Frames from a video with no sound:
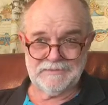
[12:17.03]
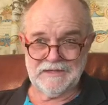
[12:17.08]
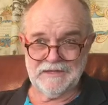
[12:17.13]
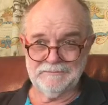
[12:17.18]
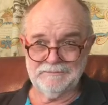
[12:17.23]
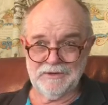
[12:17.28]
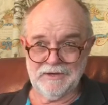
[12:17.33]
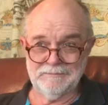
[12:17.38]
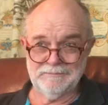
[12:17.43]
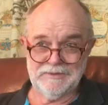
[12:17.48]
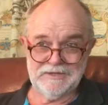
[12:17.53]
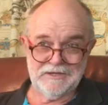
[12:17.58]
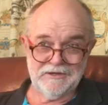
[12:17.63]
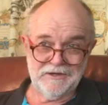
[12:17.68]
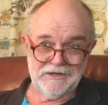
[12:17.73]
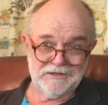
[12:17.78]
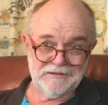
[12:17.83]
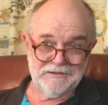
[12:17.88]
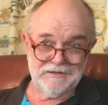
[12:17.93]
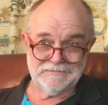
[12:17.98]
And by big,
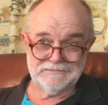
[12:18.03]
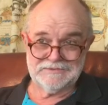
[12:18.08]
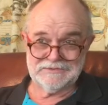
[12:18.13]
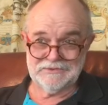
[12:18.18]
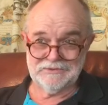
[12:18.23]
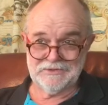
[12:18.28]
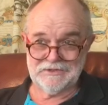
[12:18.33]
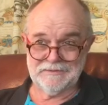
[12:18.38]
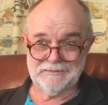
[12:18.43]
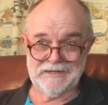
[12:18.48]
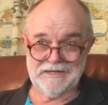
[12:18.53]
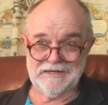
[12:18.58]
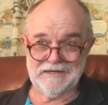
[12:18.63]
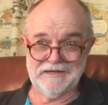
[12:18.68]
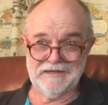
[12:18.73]
I'm talking about